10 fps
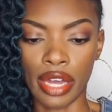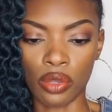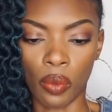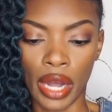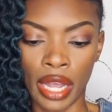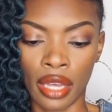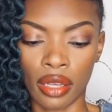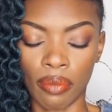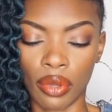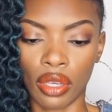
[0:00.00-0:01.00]
that's why
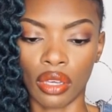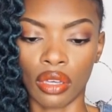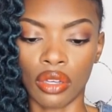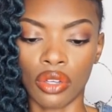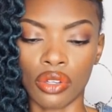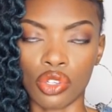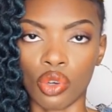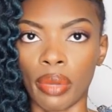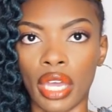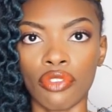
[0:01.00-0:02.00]
it can be
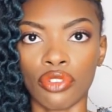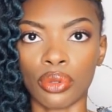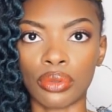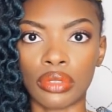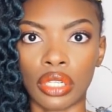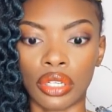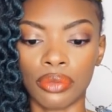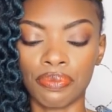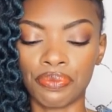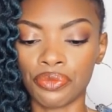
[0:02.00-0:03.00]
so painful, you know?